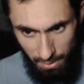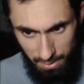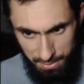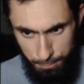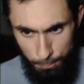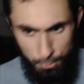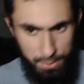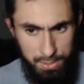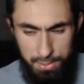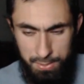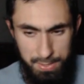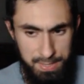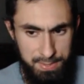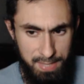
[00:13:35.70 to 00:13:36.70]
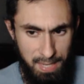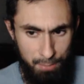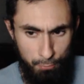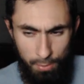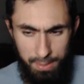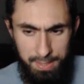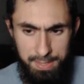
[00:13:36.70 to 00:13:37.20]
Smokey just needs to
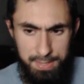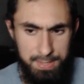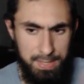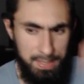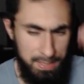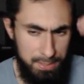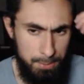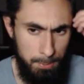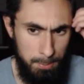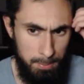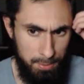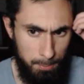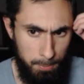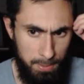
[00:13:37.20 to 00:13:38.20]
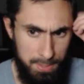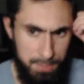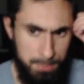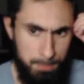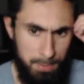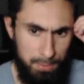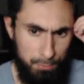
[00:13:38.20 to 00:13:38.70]
have, he doesn't need to be Mythic
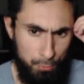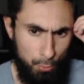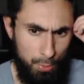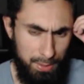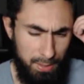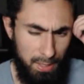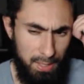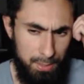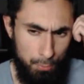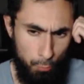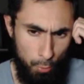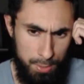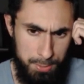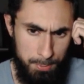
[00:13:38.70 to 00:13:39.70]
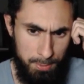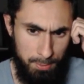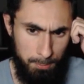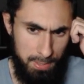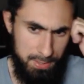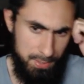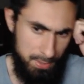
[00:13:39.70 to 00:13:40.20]
Plus, but Thorin kind of wants Mythic
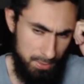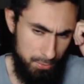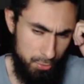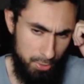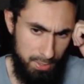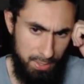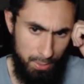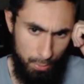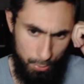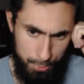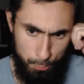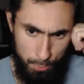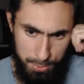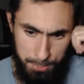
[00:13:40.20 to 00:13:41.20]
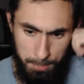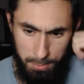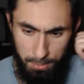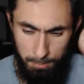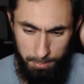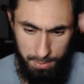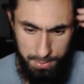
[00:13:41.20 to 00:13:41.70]
Plus, and Shakir also wants
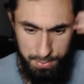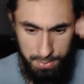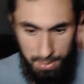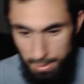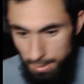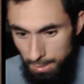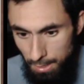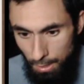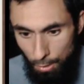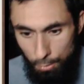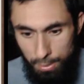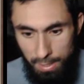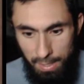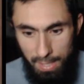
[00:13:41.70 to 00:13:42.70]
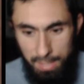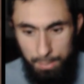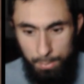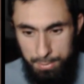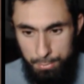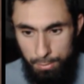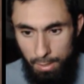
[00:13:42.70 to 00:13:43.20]
Mythic Plus. Okay,
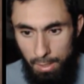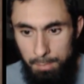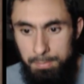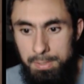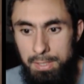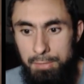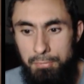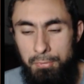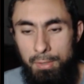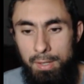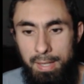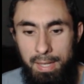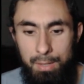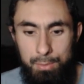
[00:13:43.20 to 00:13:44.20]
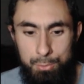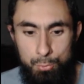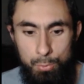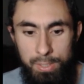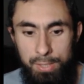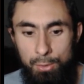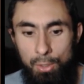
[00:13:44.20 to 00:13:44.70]
anyway, so the update for our account.
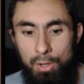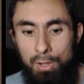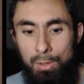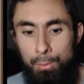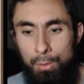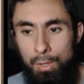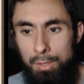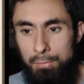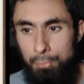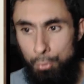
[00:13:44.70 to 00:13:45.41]
We got a lot of